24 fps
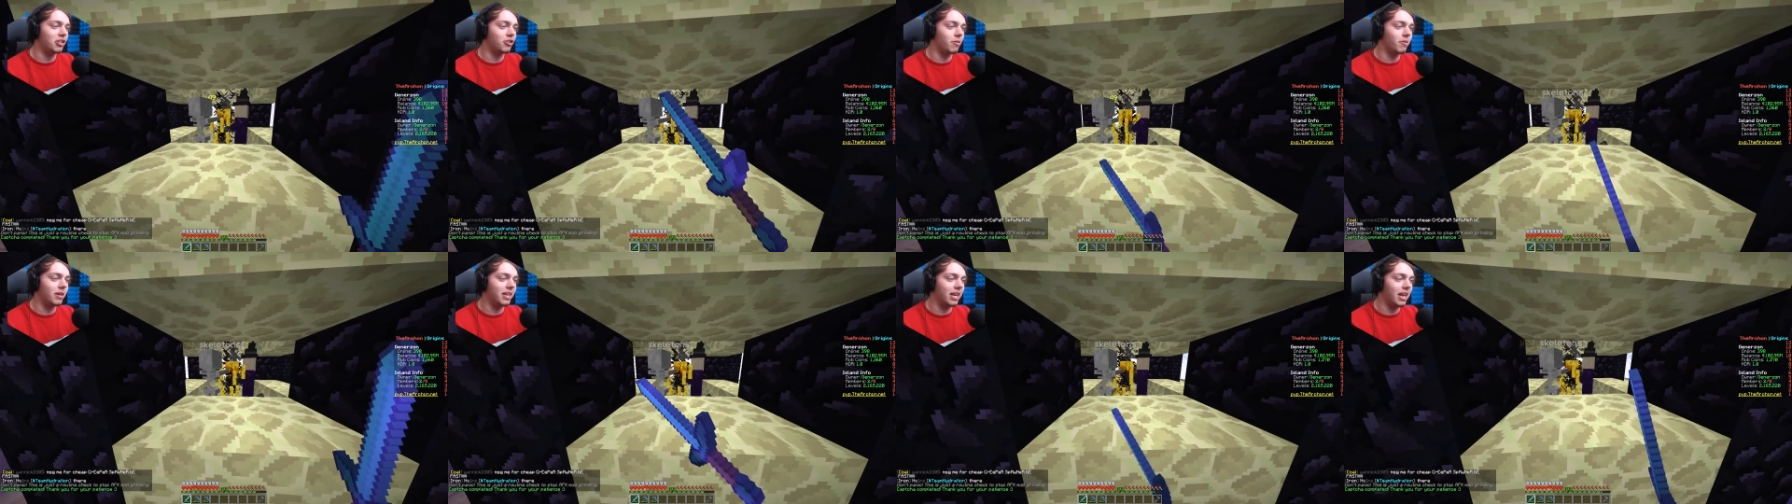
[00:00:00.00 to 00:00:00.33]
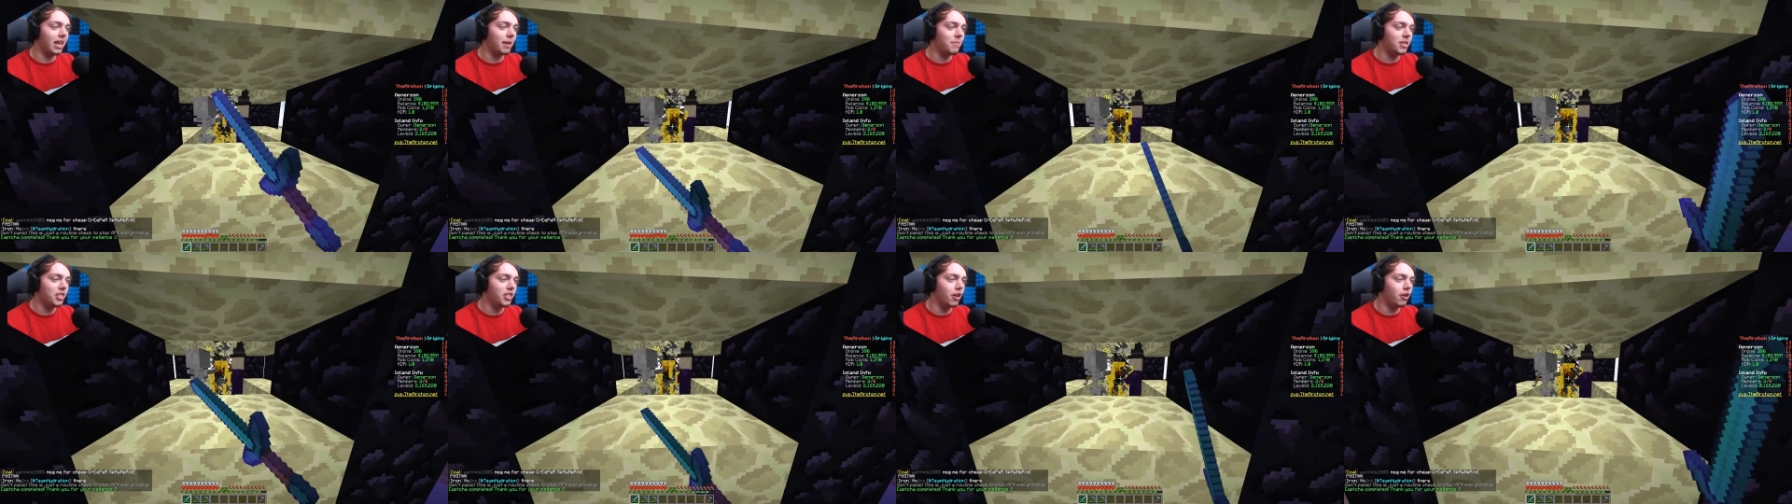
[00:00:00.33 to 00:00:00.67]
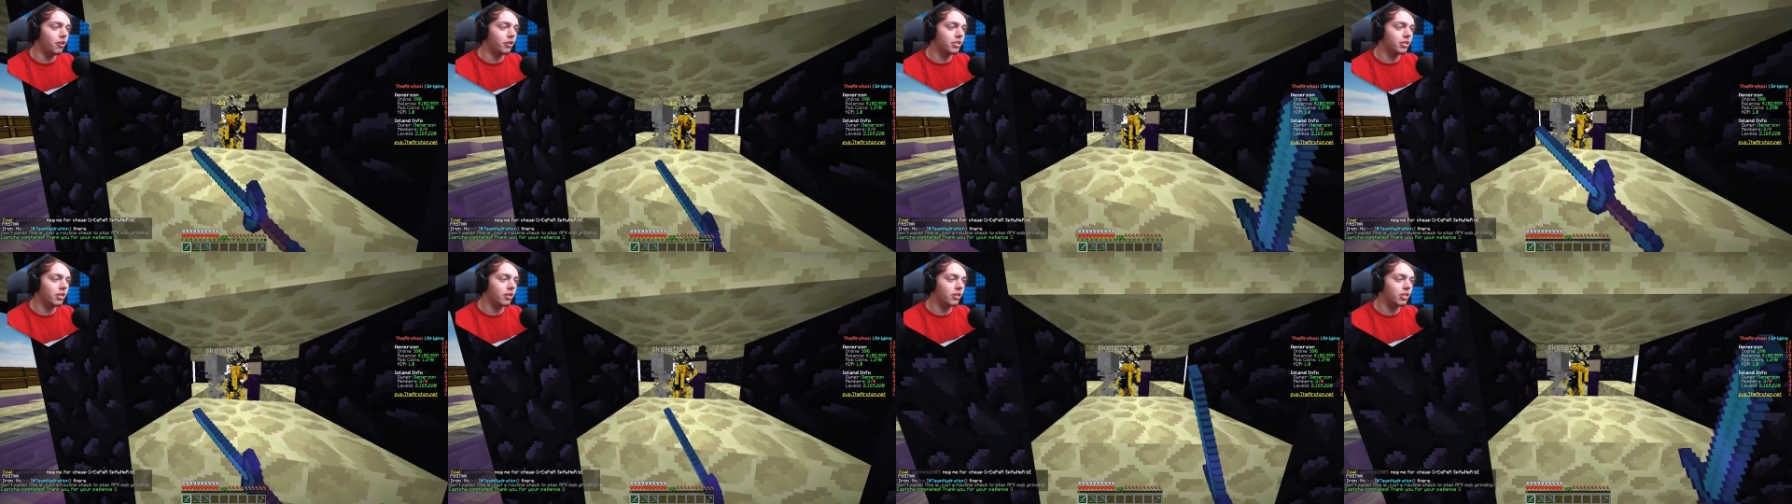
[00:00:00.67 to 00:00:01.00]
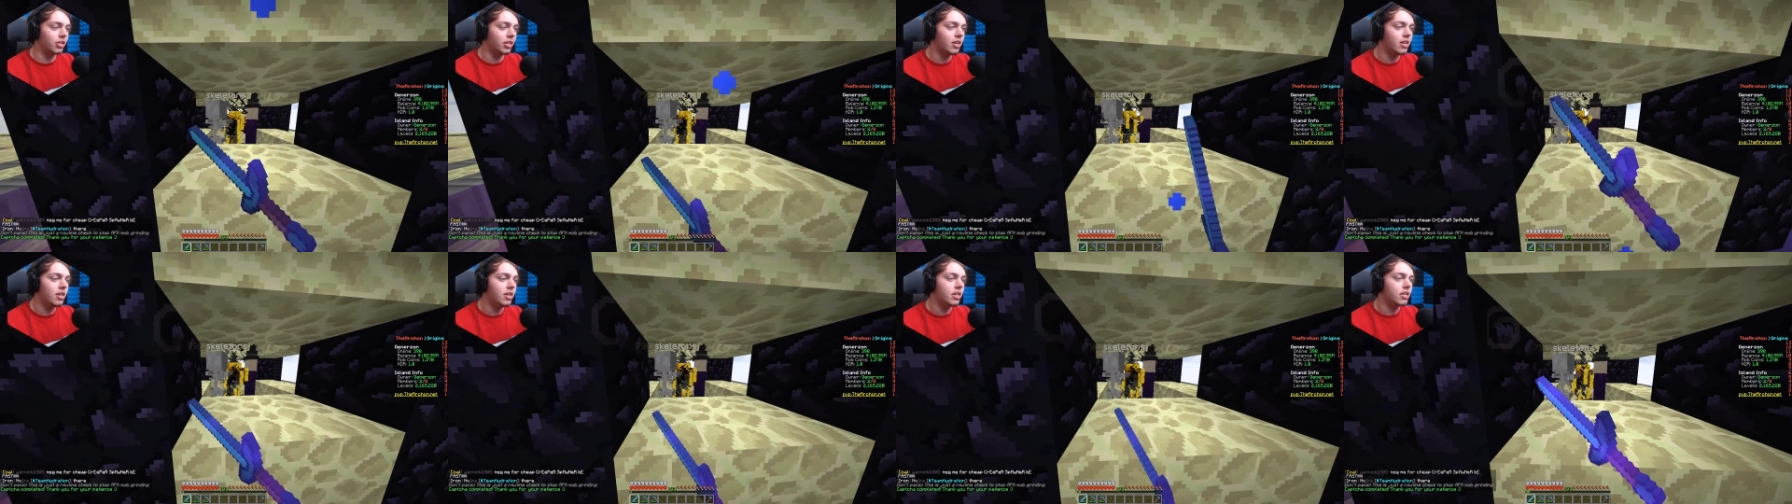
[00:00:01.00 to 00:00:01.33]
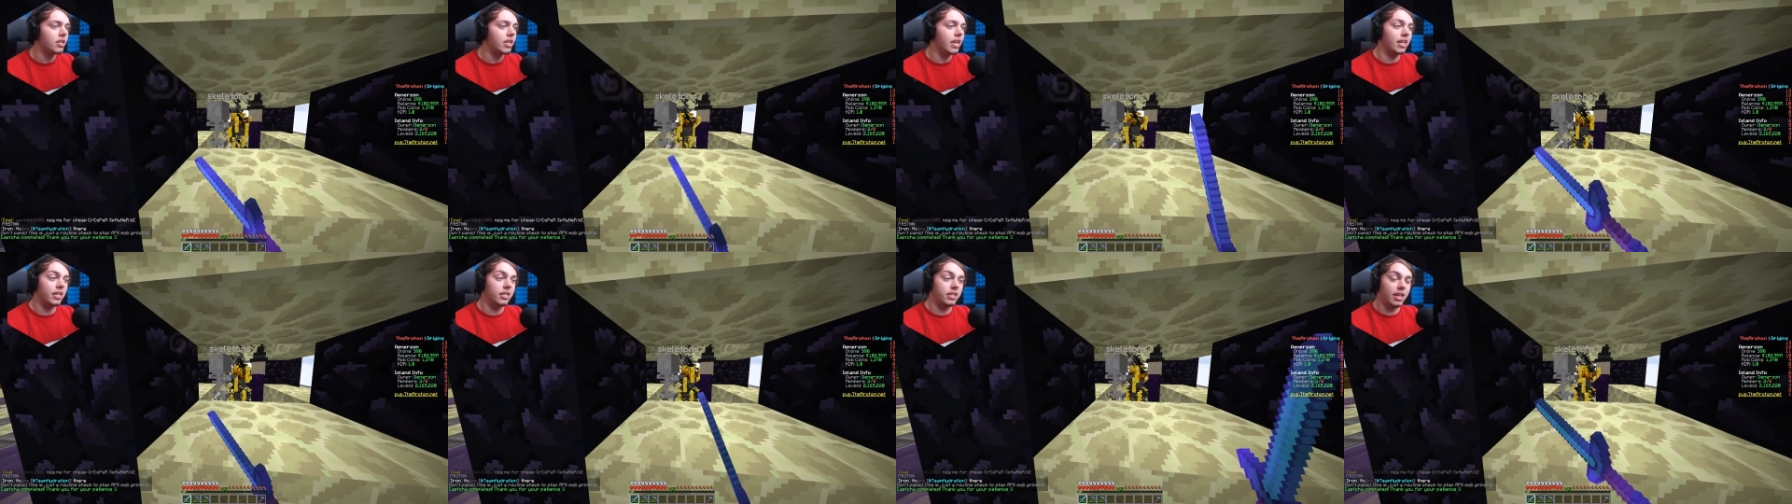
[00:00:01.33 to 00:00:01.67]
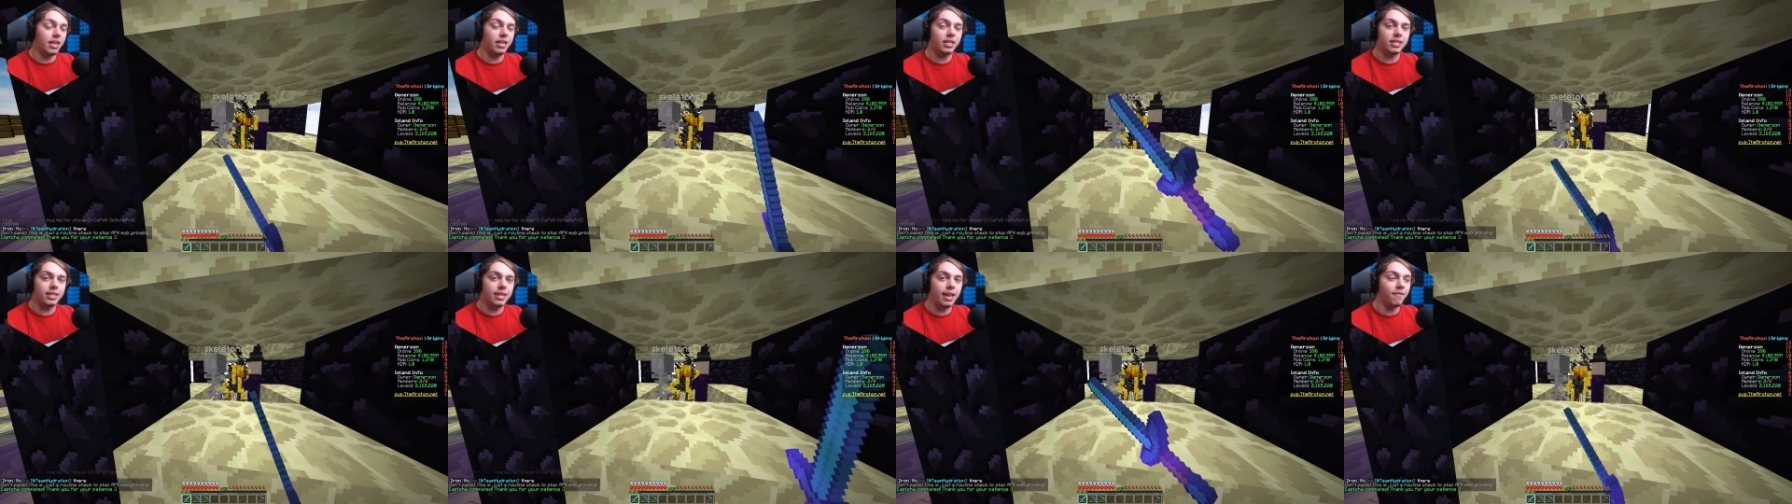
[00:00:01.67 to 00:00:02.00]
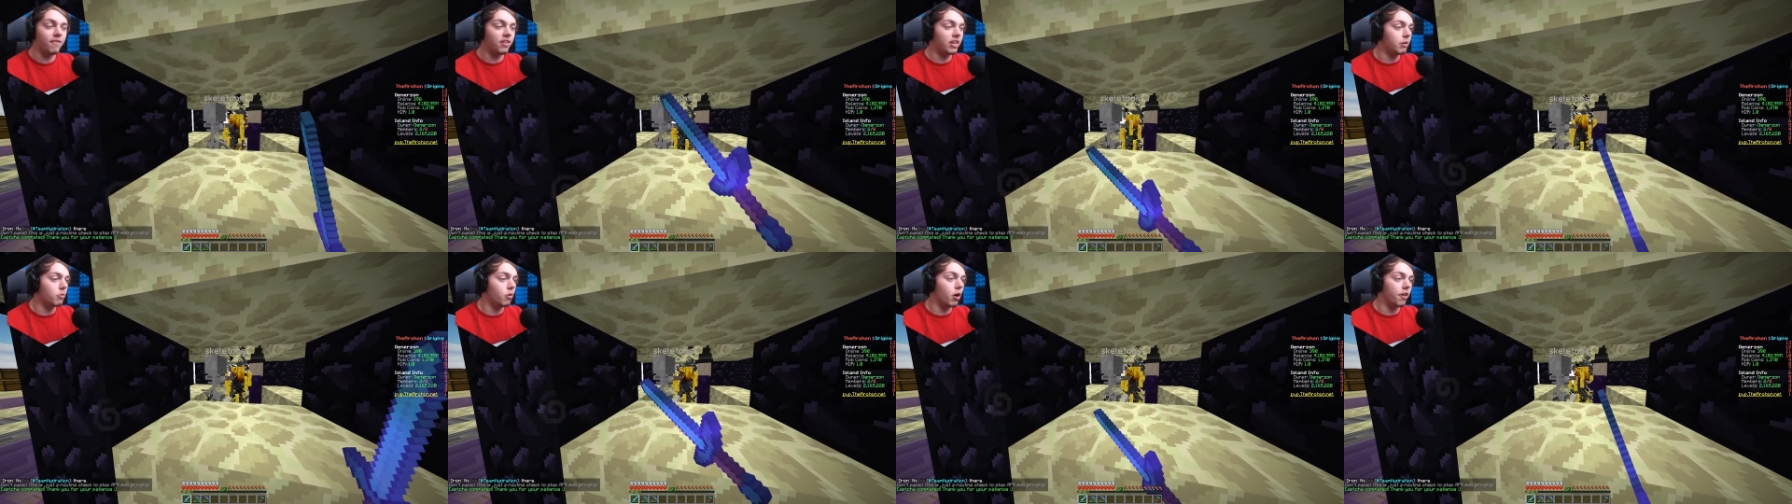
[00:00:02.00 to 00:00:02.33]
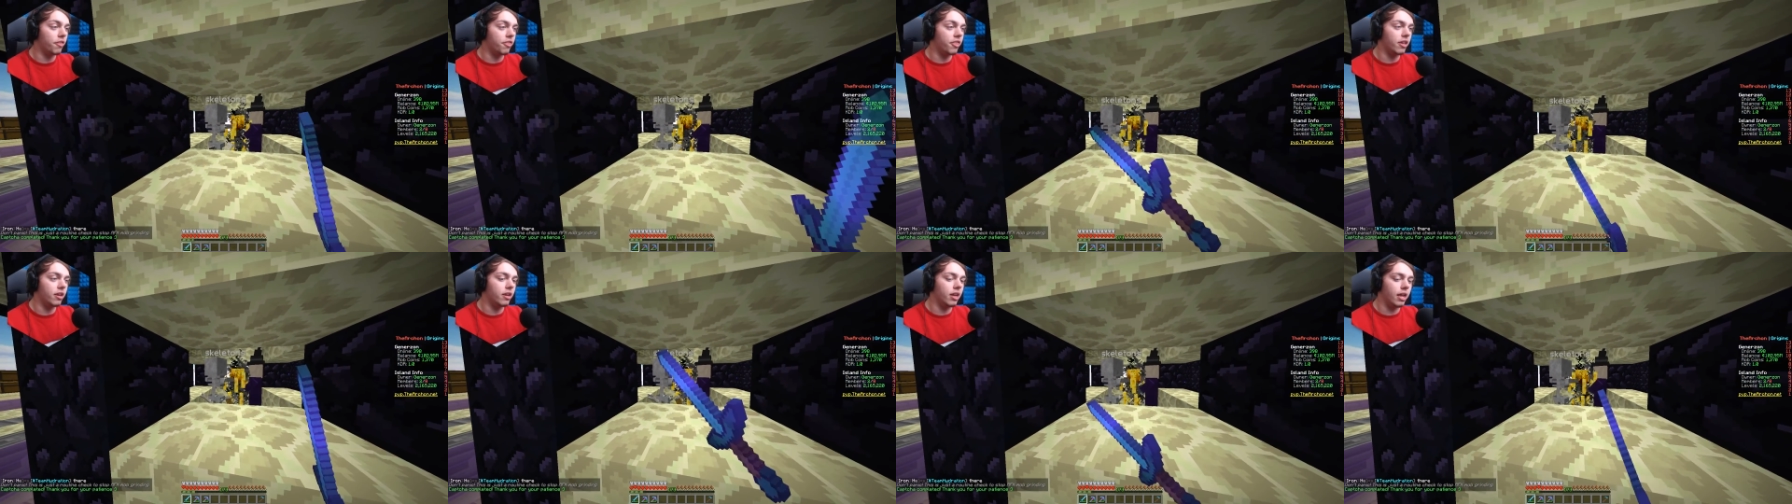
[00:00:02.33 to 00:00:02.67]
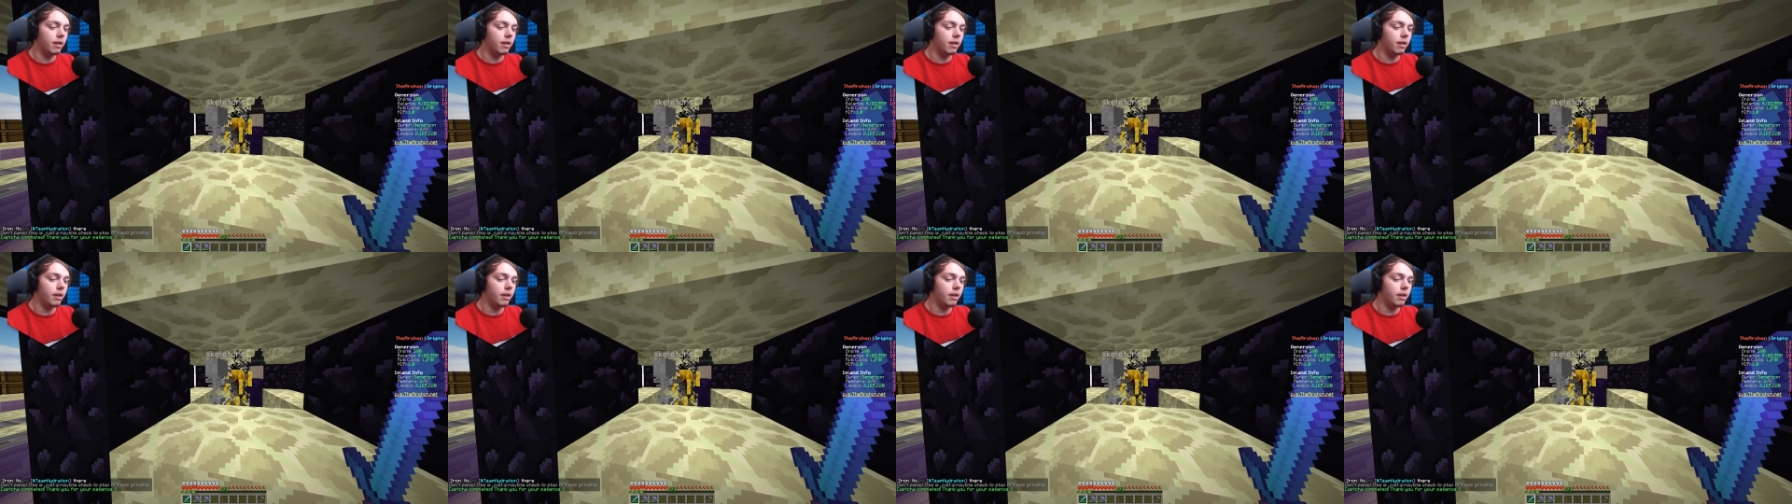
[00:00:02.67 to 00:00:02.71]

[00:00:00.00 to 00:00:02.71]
sure we're claiming those because It's, it's definitely worth it.